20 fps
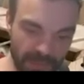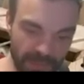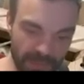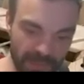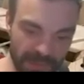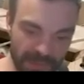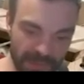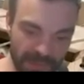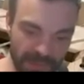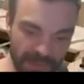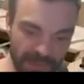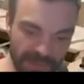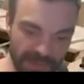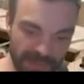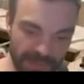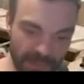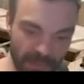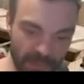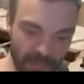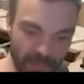and this is
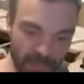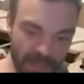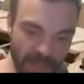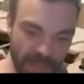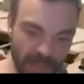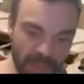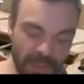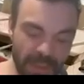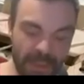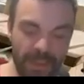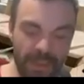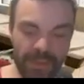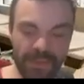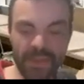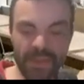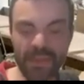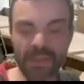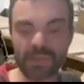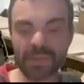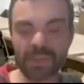S3,
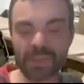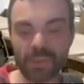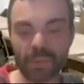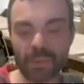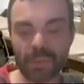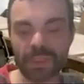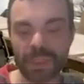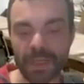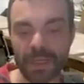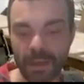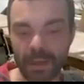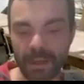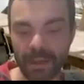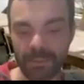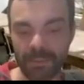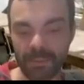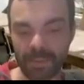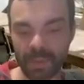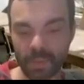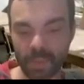then there's no
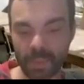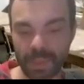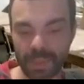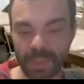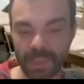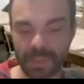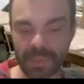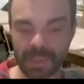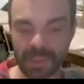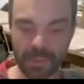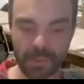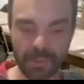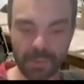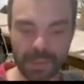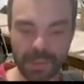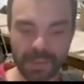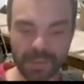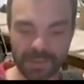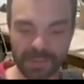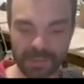time between S2
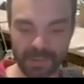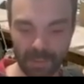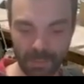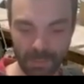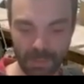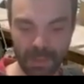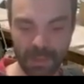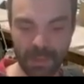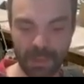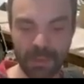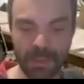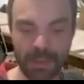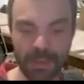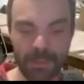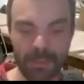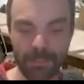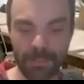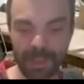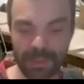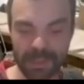and S3.
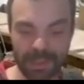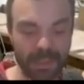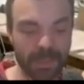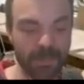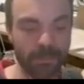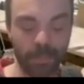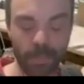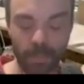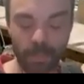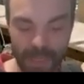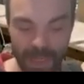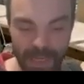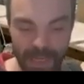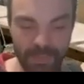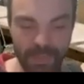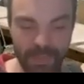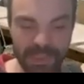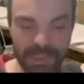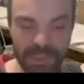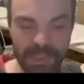But we
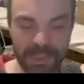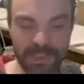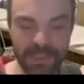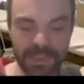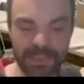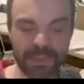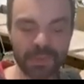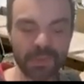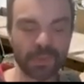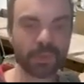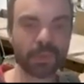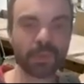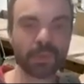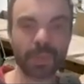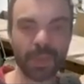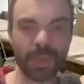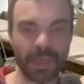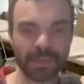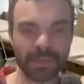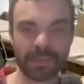have the state S2,
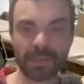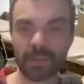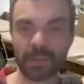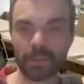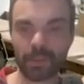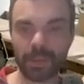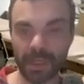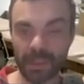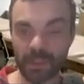we execute